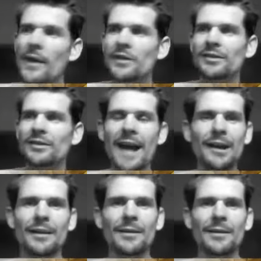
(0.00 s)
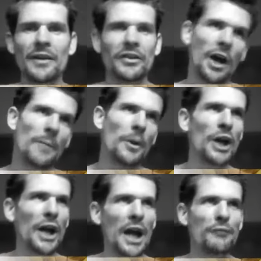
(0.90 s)
just hate it. And they say, oh, "I'm not
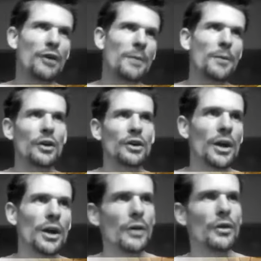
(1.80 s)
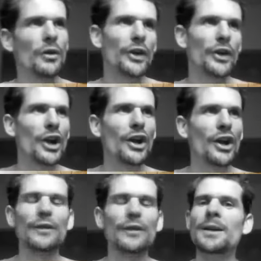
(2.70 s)
cut out for it. I'm not, you know, not not dedicated
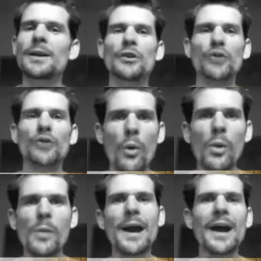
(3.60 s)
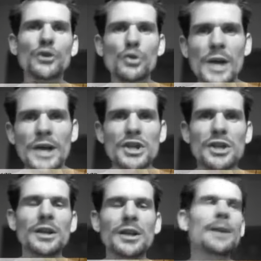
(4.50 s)
enough." It's all about
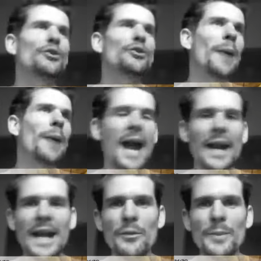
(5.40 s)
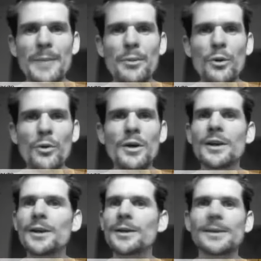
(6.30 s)
direction. It's all about hanging out with people
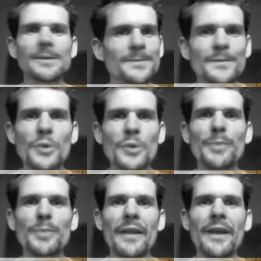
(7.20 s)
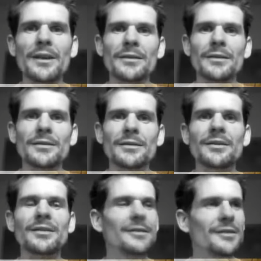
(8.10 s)
who are just better than you.
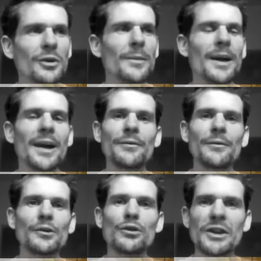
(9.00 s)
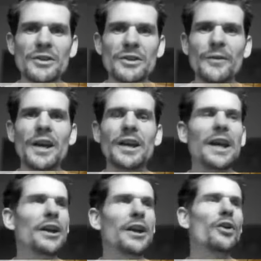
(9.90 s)
Just do it, man. Crush your fucking
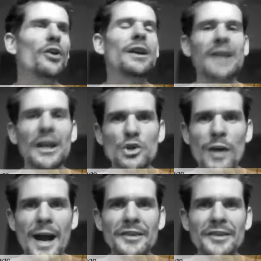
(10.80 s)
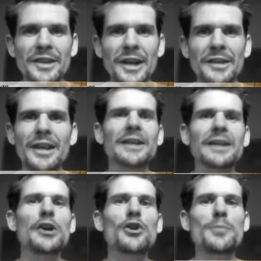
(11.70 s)
ego. Get your ass kicked.
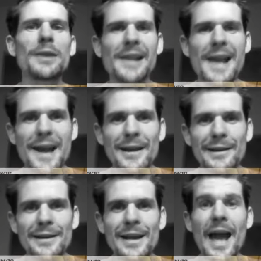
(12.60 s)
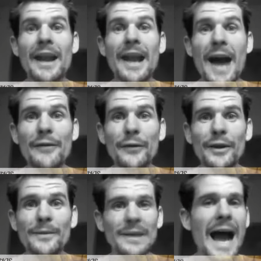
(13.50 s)
Get humiliated and laugh at
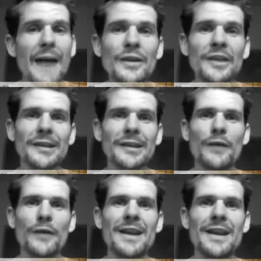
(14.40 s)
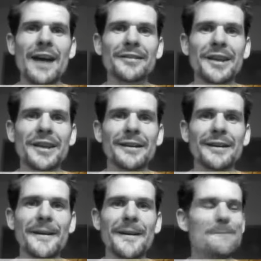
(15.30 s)
it. Laugh at yourself getting your ass kicked.
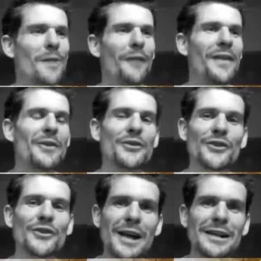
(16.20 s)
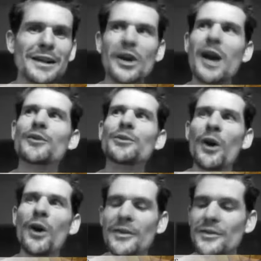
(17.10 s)
I've done that in cycling. I go out with some
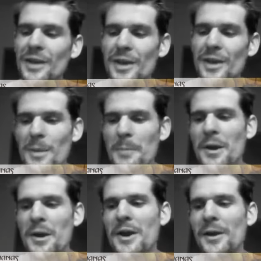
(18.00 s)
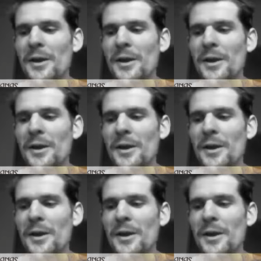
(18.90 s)
guys, remember in